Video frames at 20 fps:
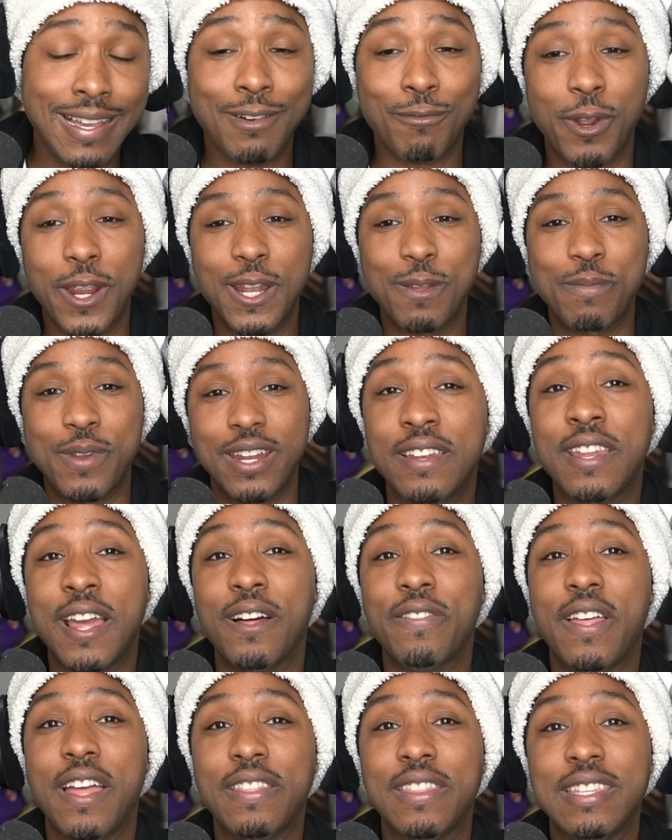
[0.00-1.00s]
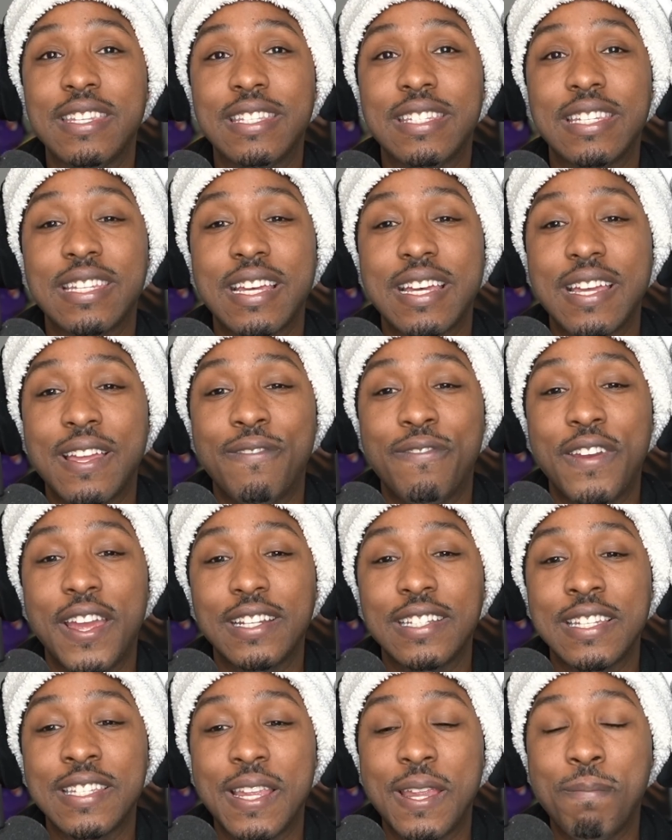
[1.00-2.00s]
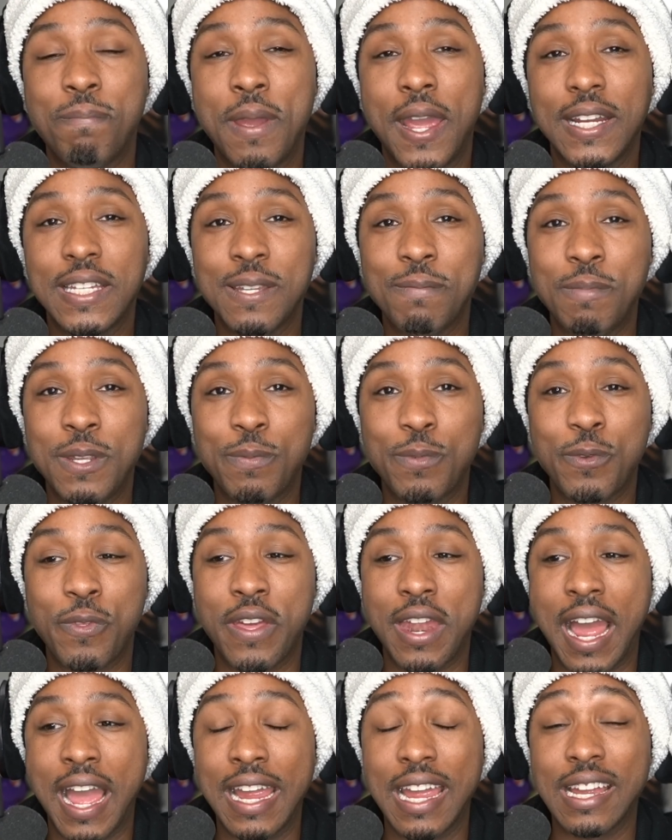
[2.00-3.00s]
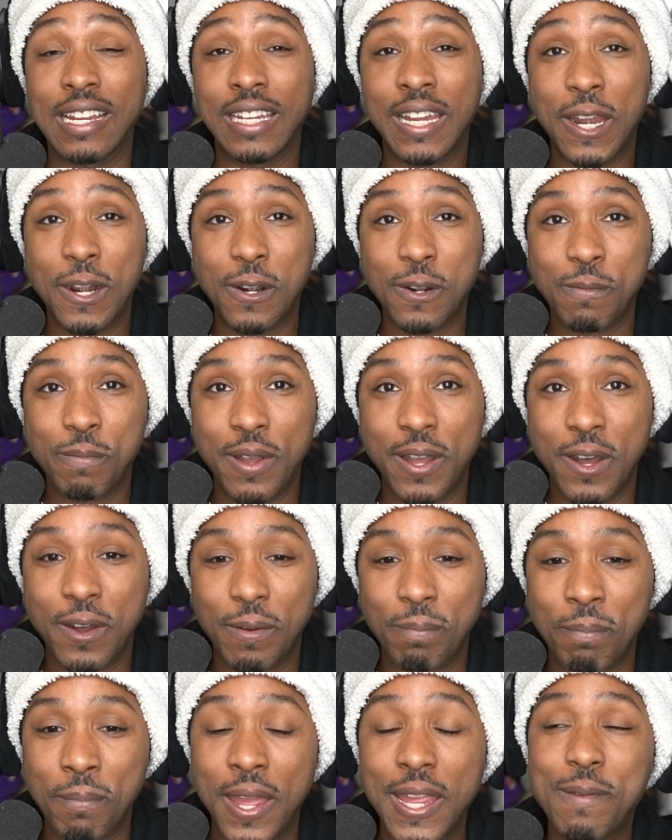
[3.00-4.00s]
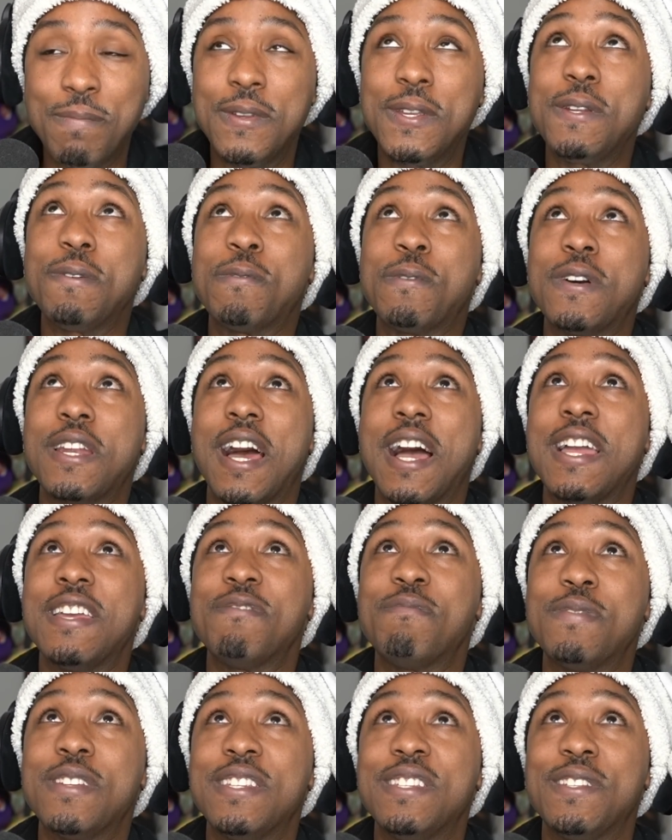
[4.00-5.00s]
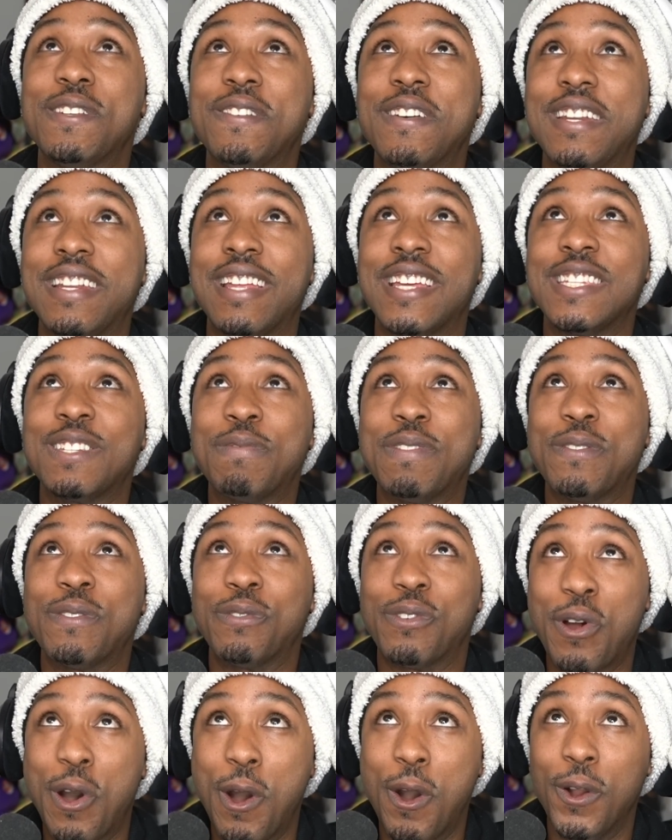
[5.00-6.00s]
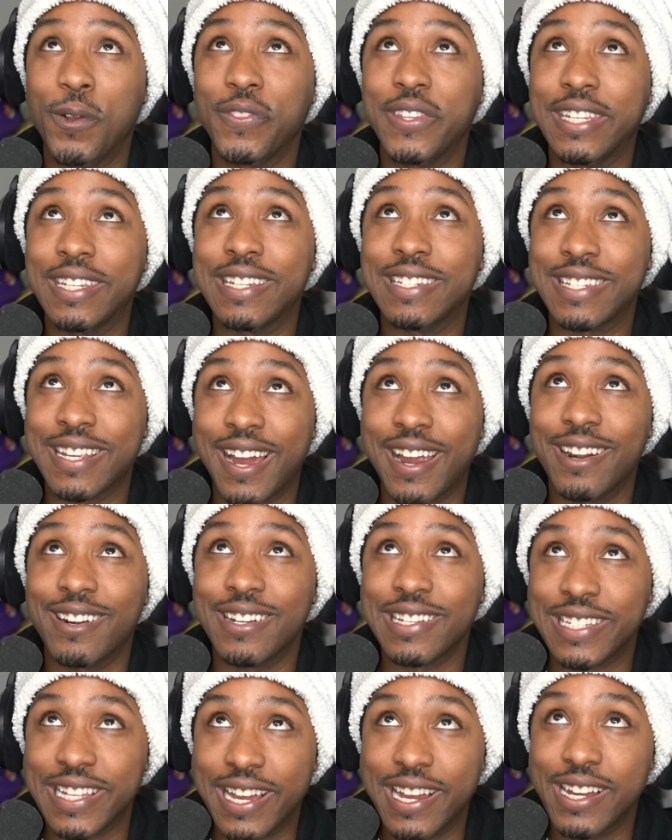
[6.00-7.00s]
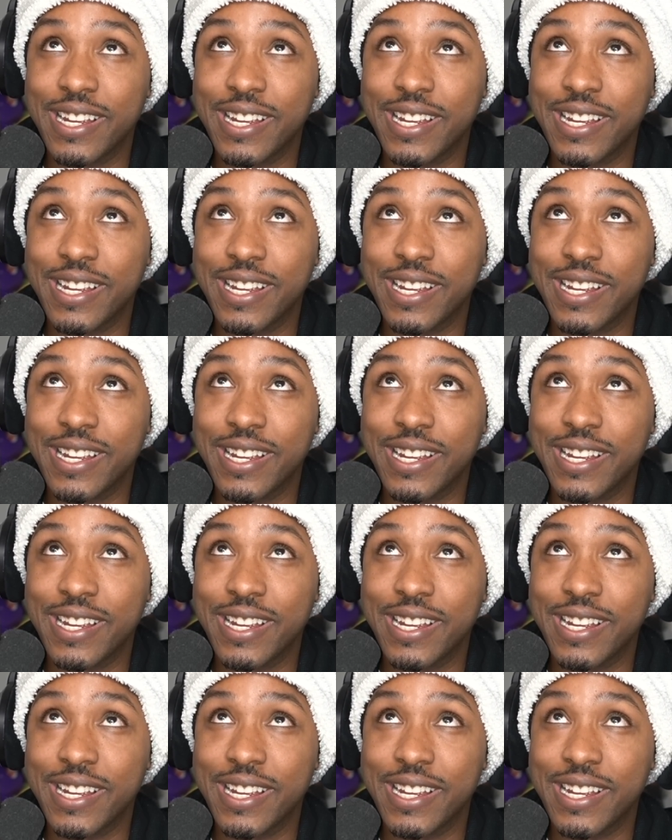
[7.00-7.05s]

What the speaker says: wait a minute. Now that this effect is impacting people that I care about, maybe what I've been doing has been wrong the entire time.